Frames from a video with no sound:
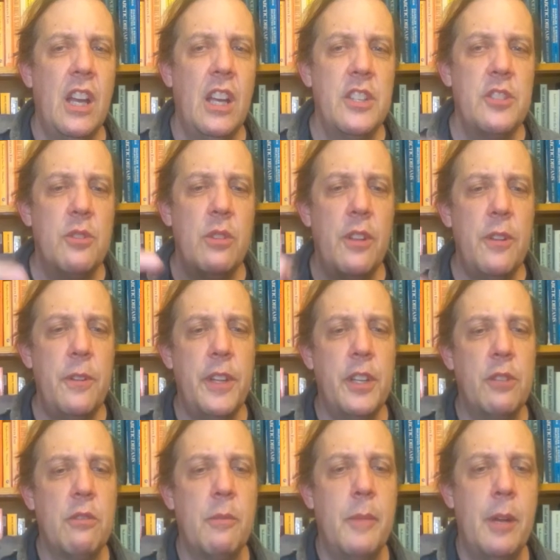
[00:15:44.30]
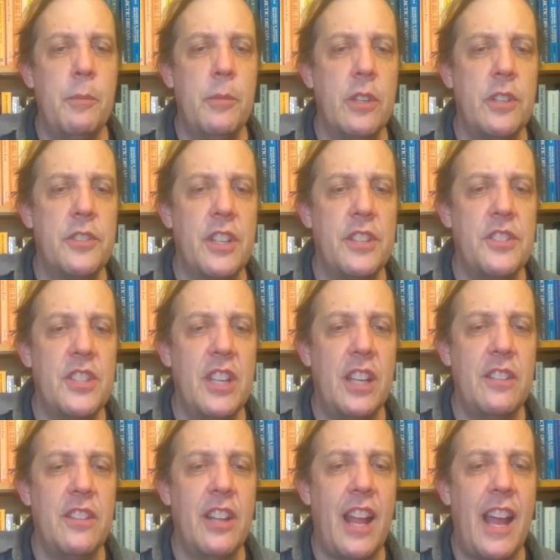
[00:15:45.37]
So, another thing to remember is I said
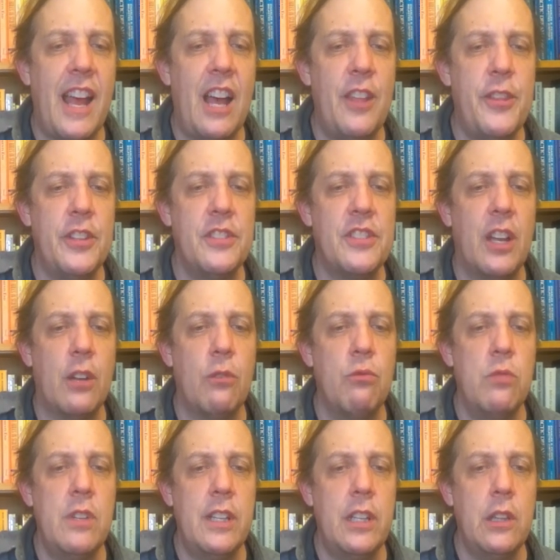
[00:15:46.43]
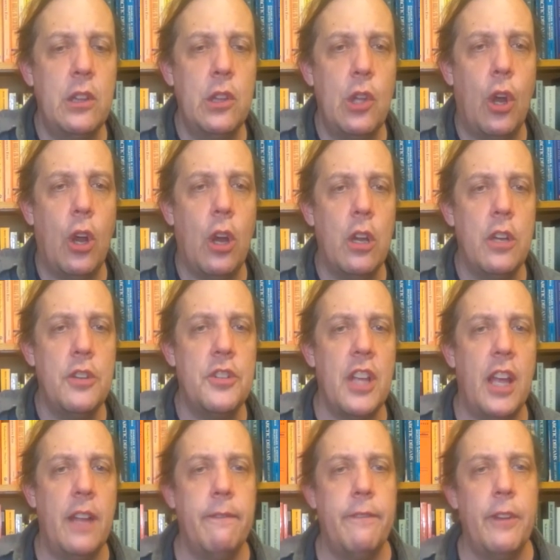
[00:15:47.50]
that Athens had a really large
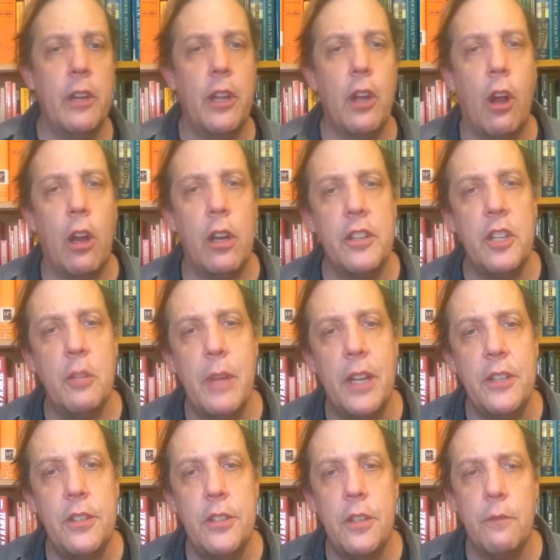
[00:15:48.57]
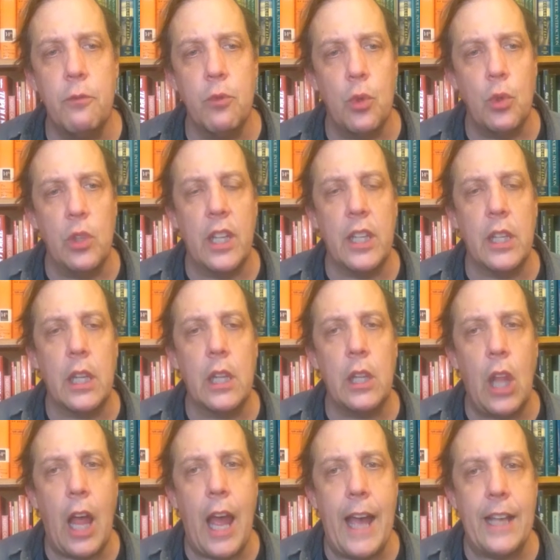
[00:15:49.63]
and very argumentative ruling
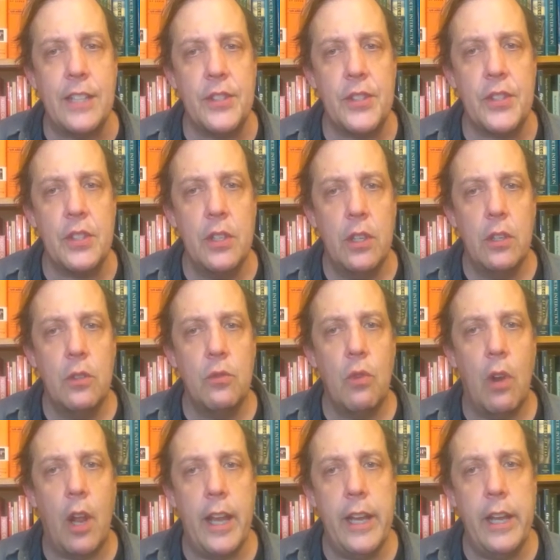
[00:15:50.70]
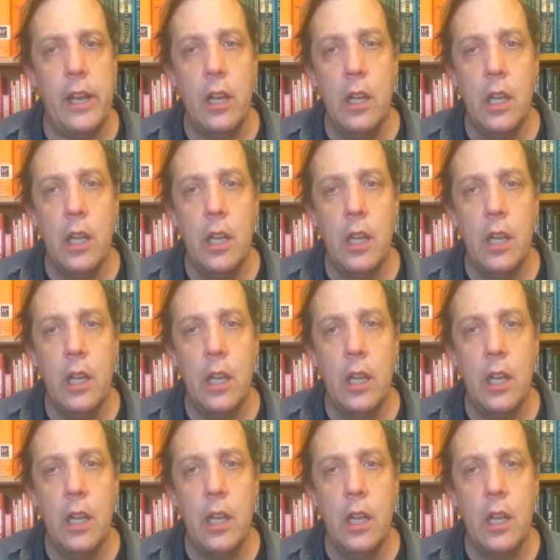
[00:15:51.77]
class, right?